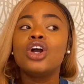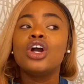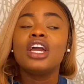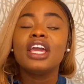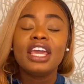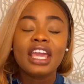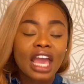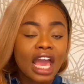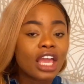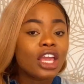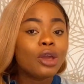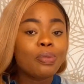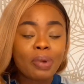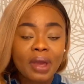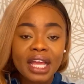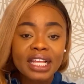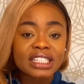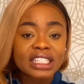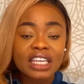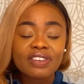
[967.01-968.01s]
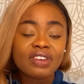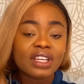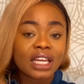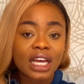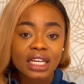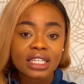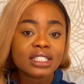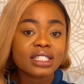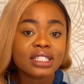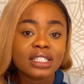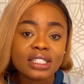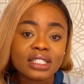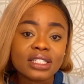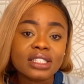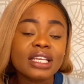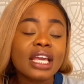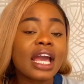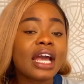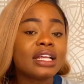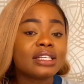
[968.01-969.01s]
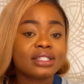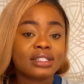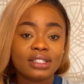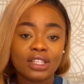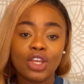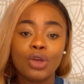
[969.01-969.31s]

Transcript: Here you pay TV license. Yes,